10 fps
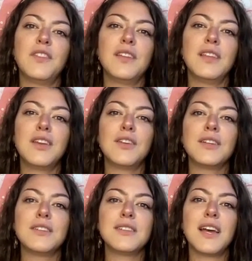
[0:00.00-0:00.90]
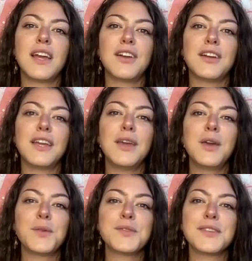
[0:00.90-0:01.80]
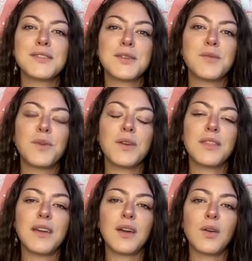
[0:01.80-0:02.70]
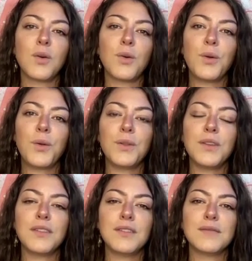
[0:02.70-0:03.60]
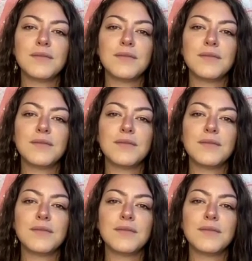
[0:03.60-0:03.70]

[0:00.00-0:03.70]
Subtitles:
filling your entire ecosystem with that gold.